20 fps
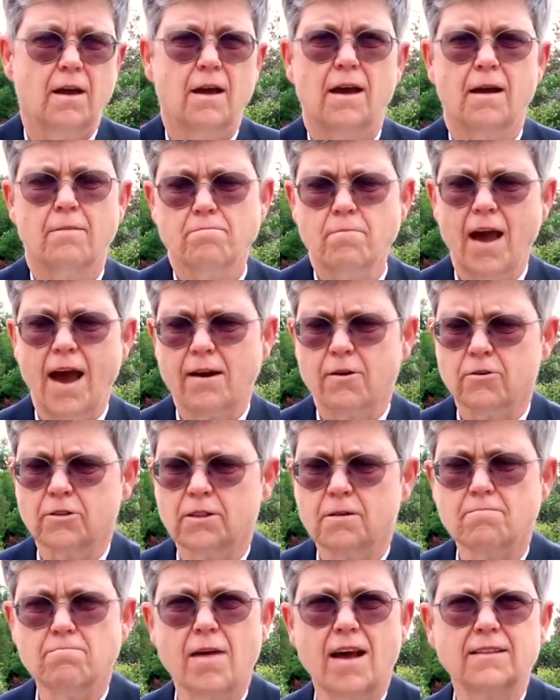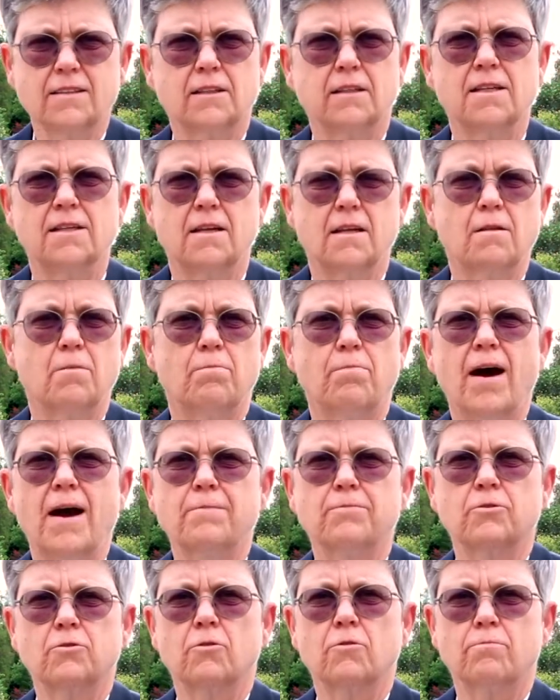It matters immensely to the
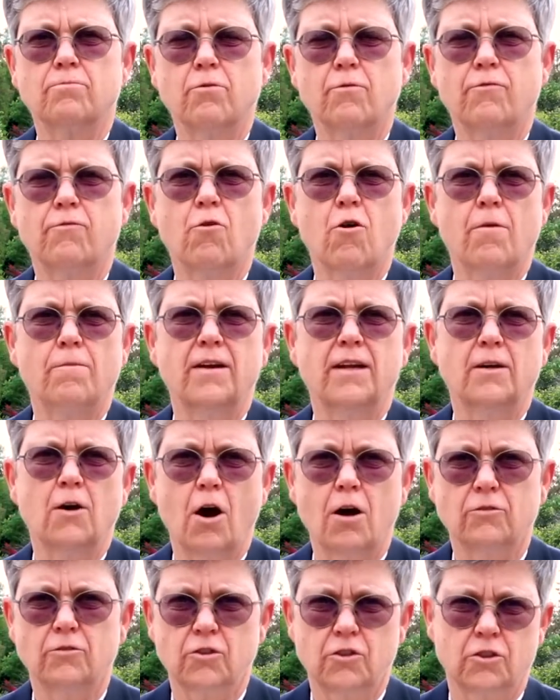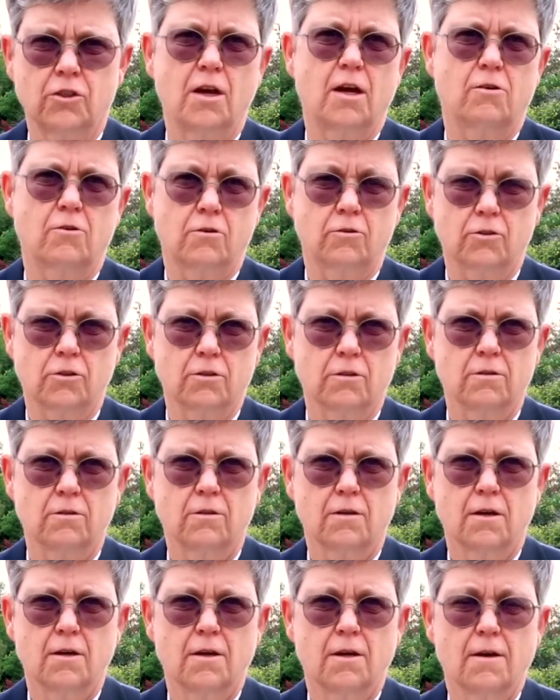Pipestone Performing Arts Centers
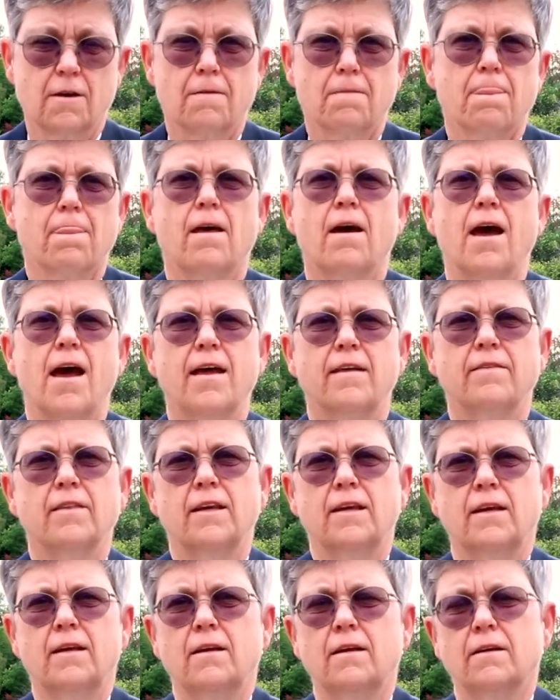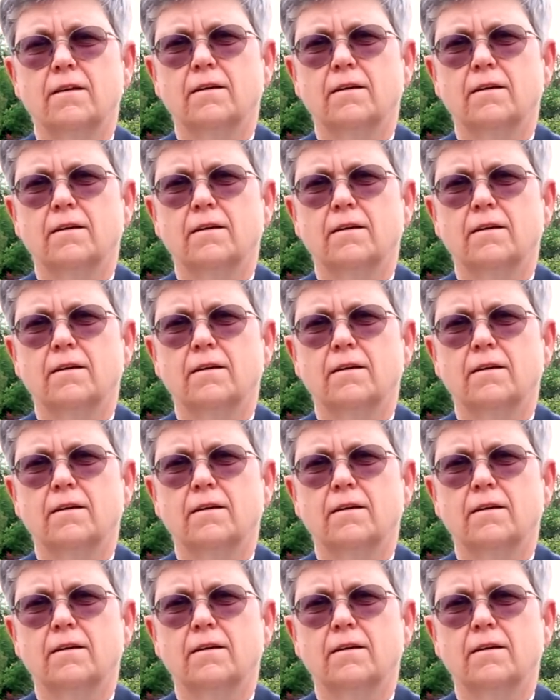and the